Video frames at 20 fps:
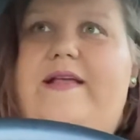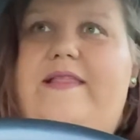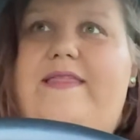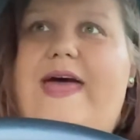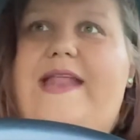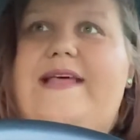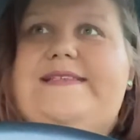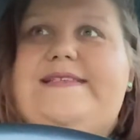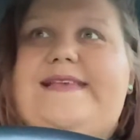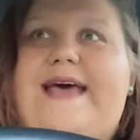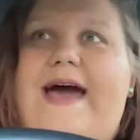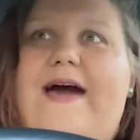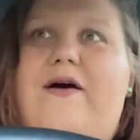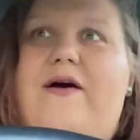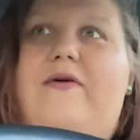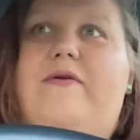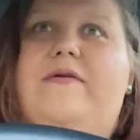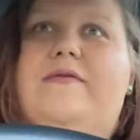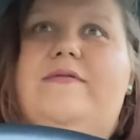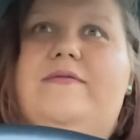that is
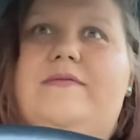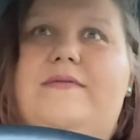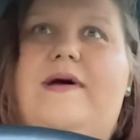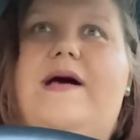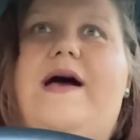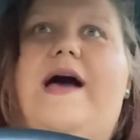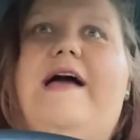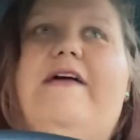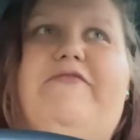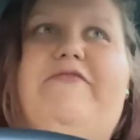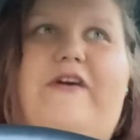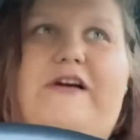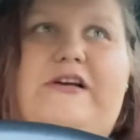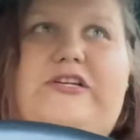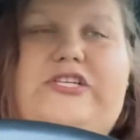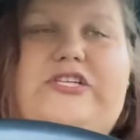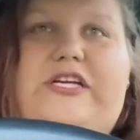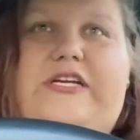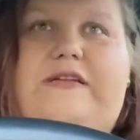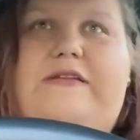how I
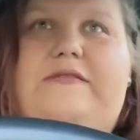function.